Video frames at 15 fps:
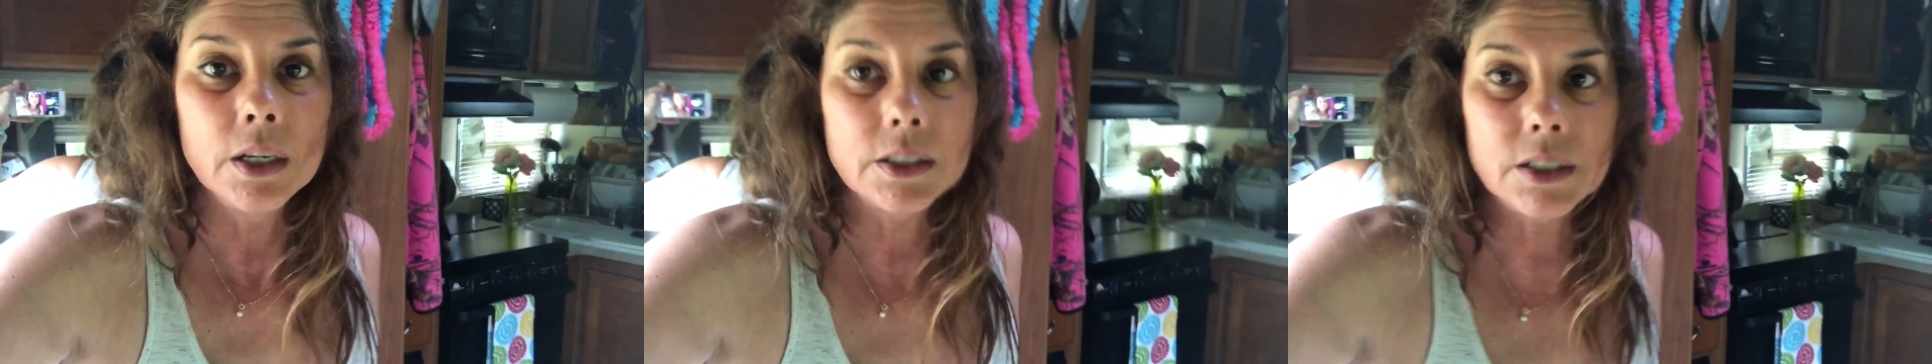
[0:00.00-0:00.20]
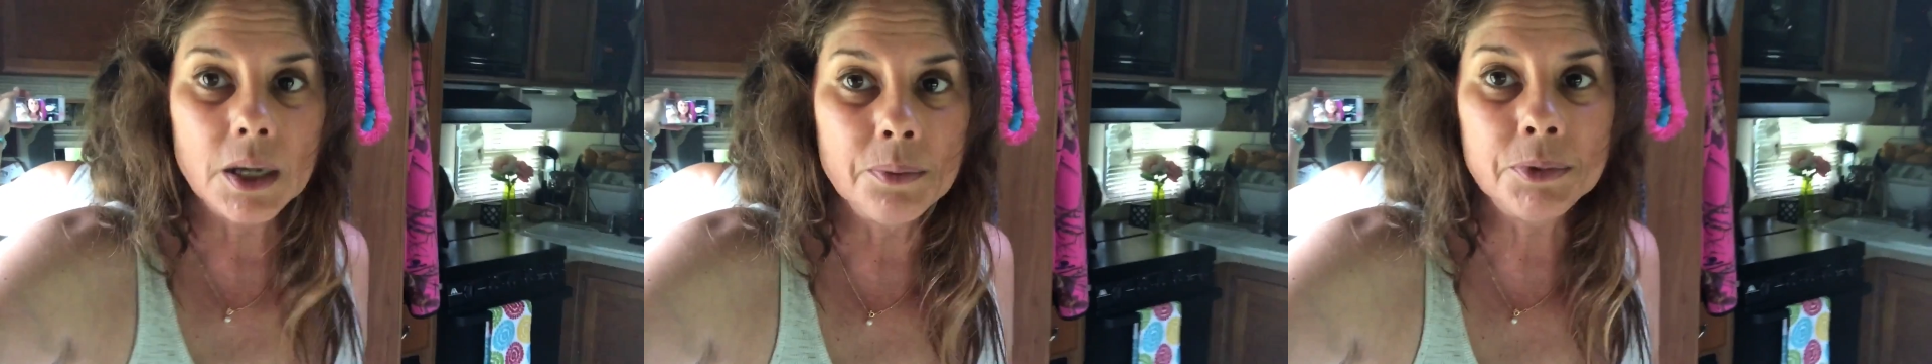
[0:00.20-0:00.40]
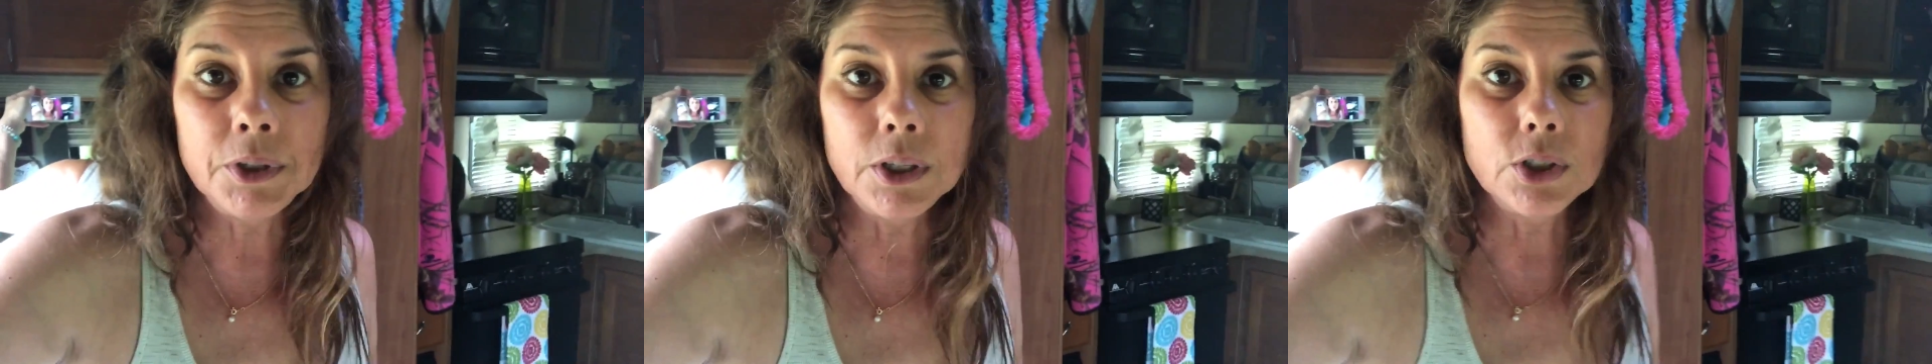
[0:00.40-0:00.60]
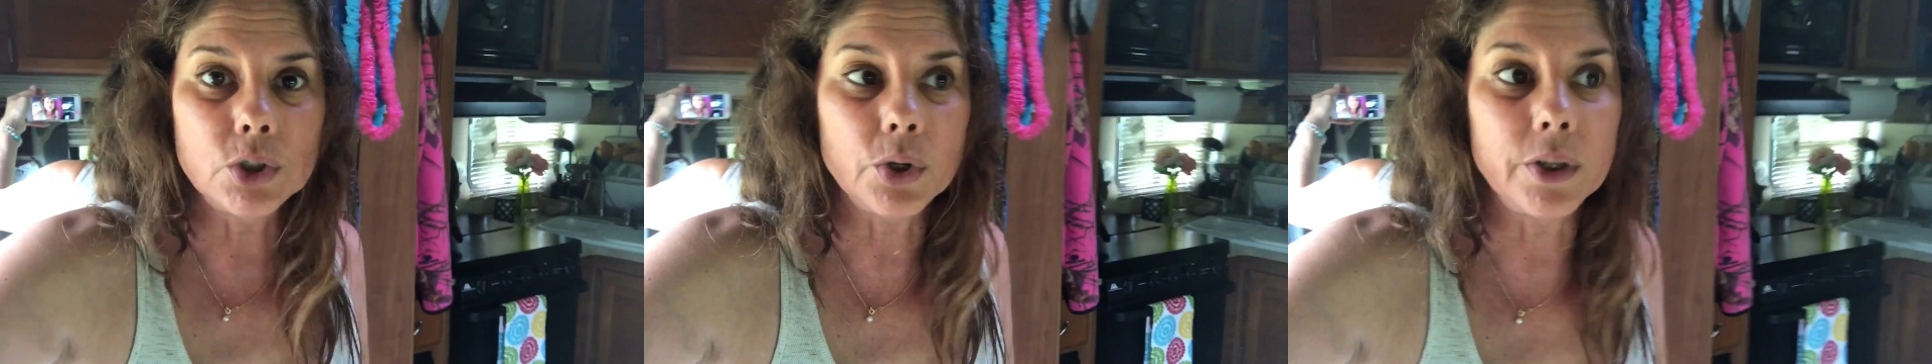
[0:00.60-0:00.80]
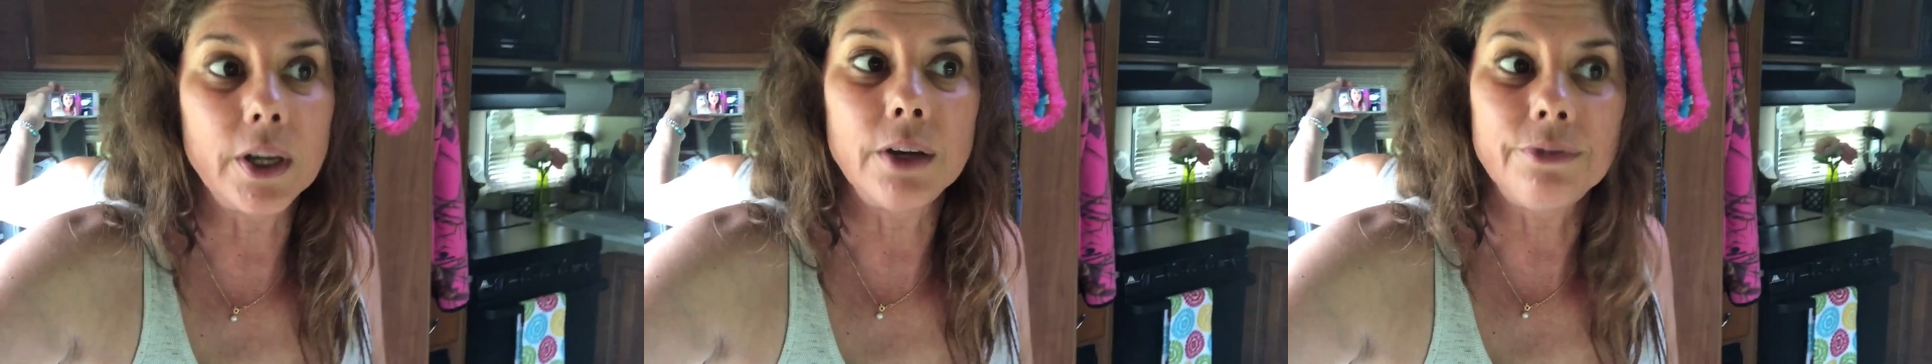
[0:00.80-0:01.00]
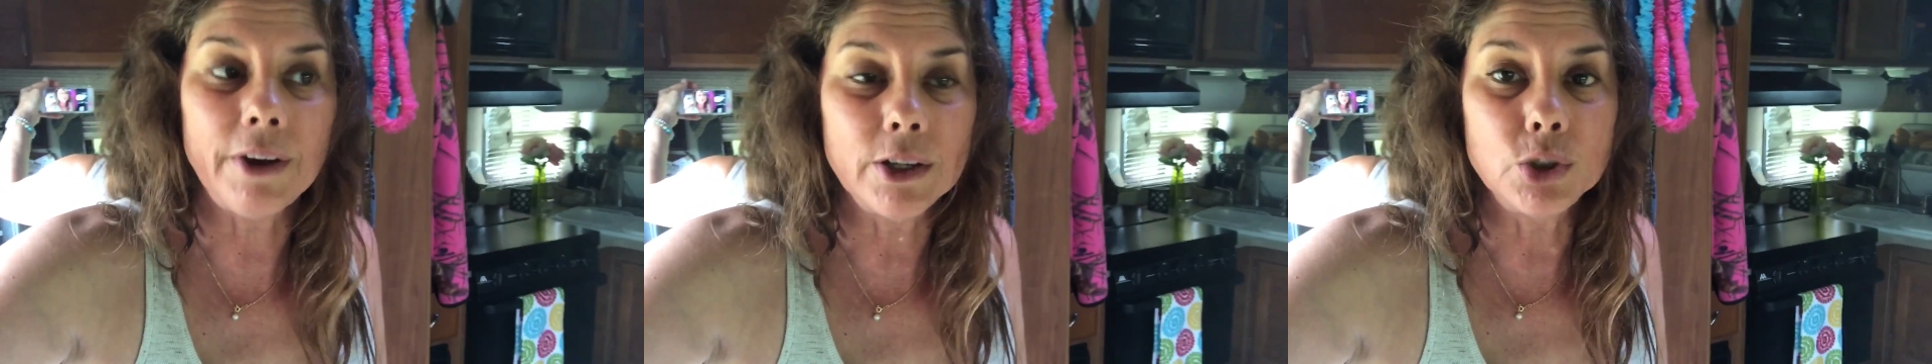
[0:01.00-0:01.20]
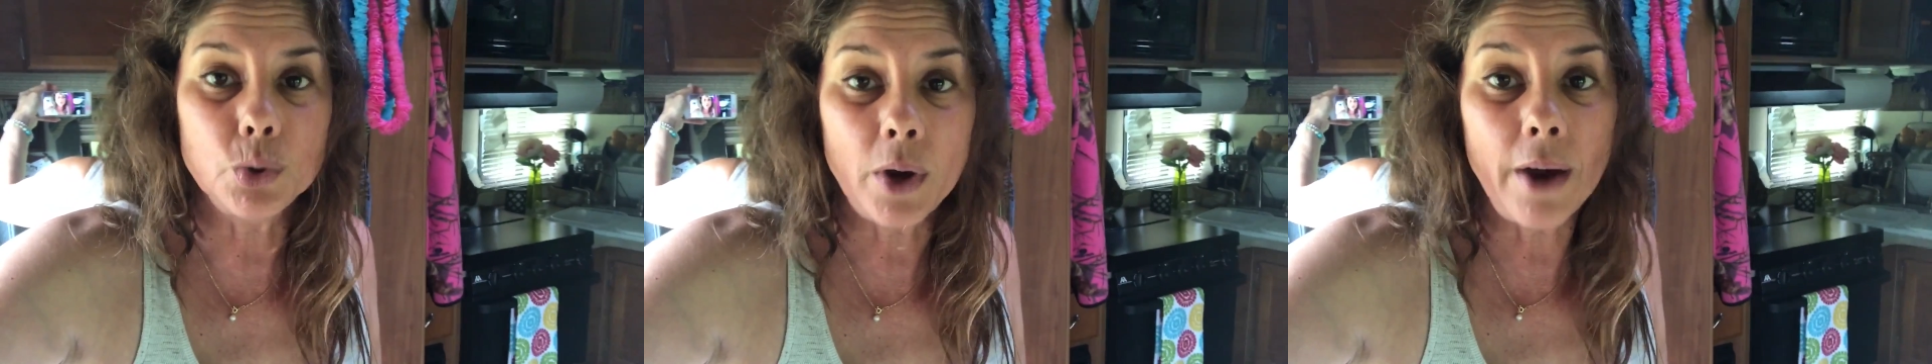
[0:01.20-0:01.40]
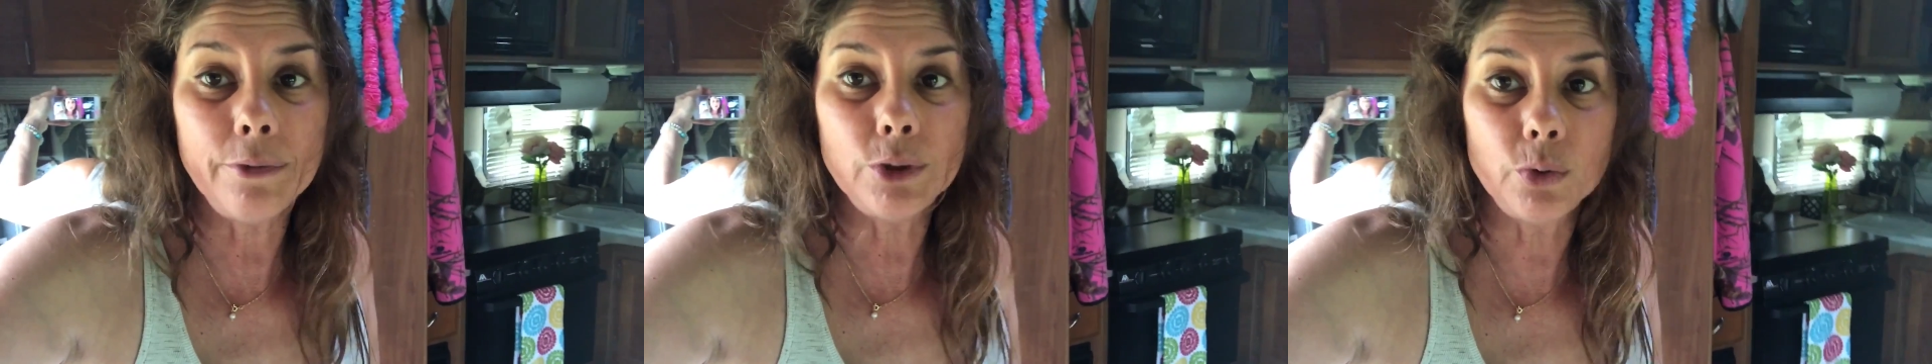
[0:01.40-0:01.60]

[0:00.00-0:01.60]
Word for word: Something so that if I do have